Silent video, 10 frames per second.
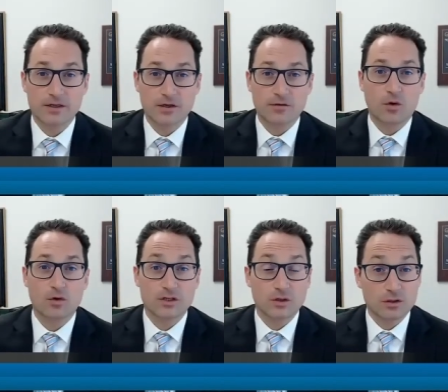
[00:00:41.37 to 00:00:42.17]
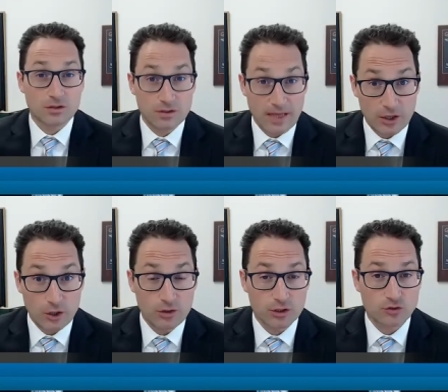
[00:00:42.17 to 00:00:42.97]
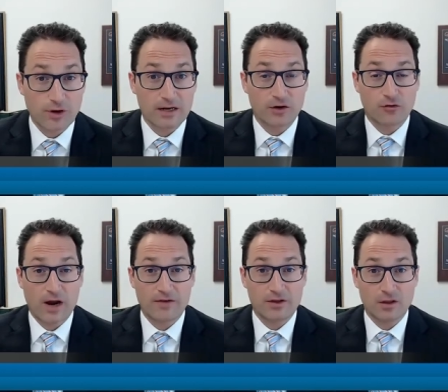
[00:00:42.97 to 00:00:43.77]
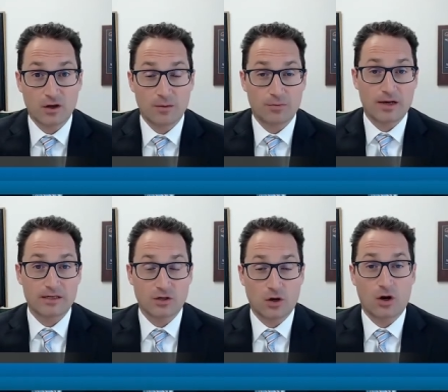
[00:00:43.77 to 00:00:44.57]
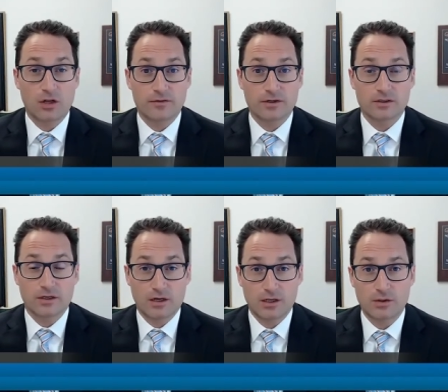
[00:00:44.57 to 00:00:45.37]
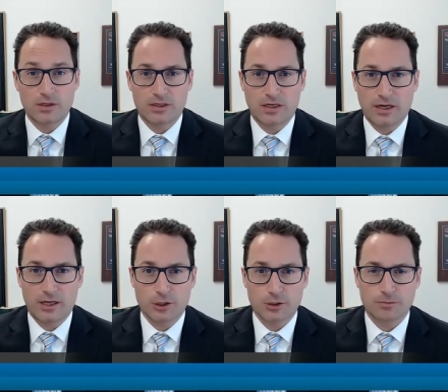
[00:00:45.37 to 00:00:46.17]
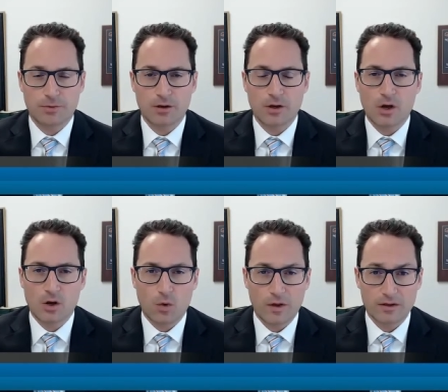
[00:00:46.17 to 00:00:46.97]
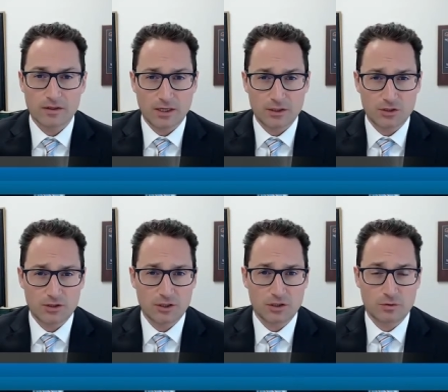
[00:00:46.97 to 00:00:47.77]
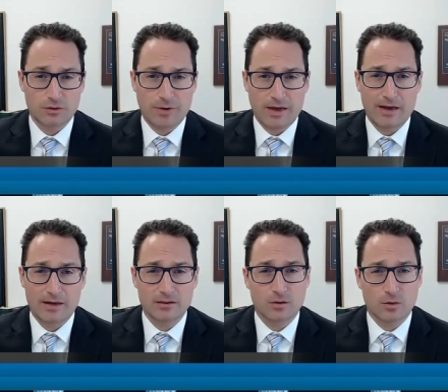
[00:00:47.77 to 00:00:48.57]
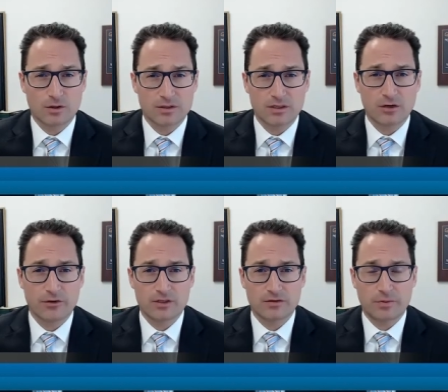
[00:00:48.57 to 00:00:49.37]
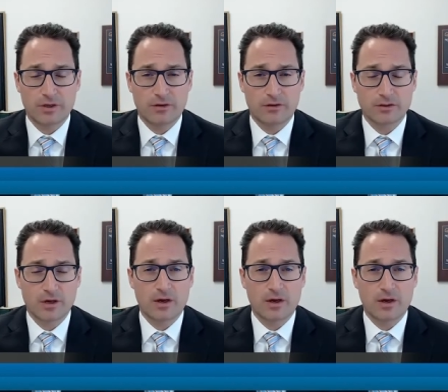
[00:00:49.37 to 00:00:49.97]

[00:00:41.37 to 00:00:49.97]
Of course, that new distracted driving law applies to all of us, including teenagers. But when this legislation was passed, there were a series of bills